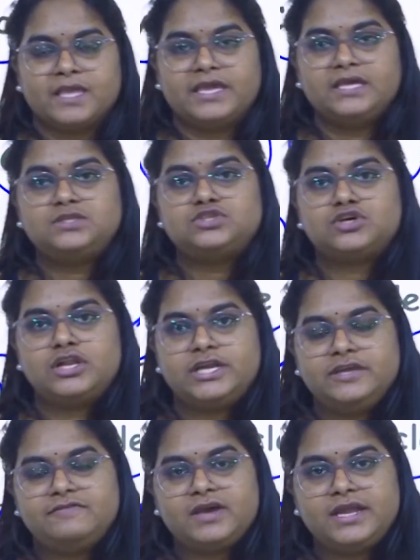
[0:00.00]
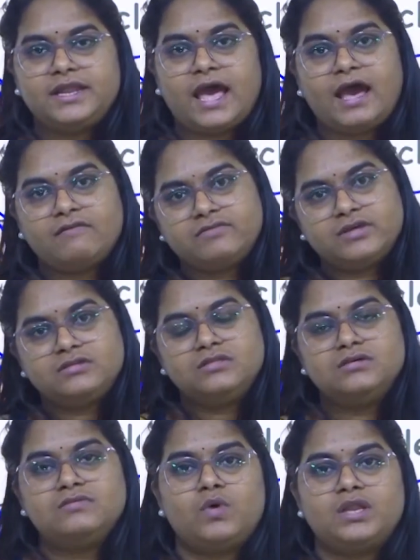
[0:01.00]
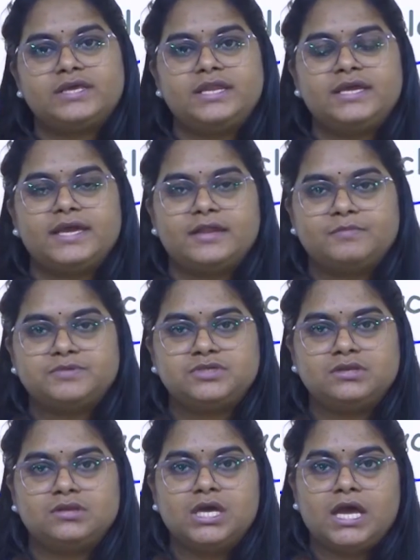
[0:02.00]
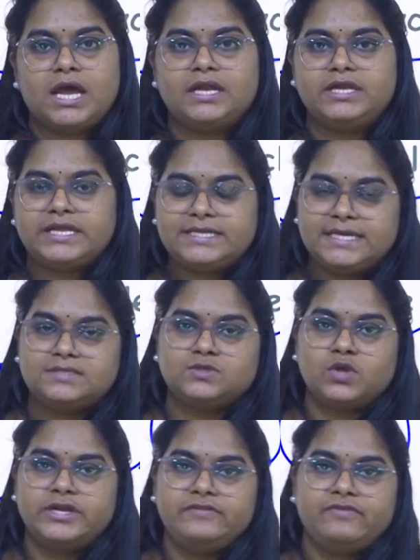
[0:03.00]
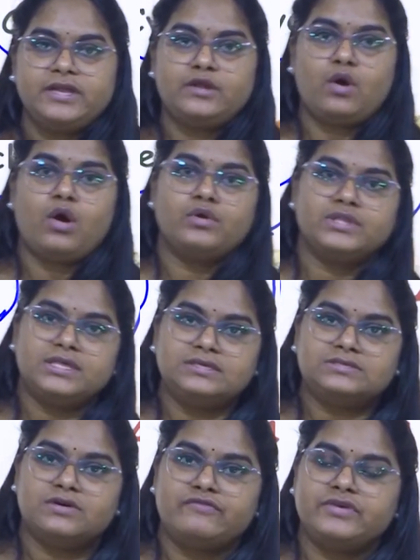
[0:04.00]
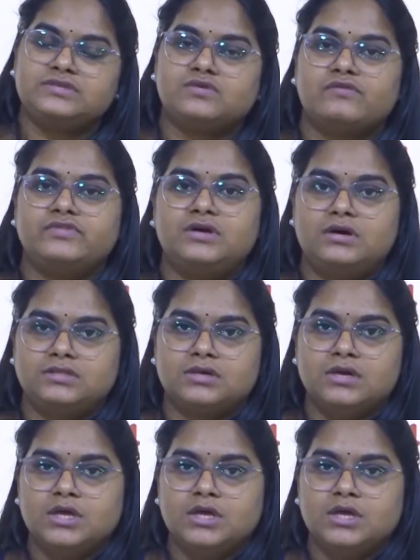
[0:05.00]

gets solidified after the volcanic eruption and it gets solidified on the surface of the earth.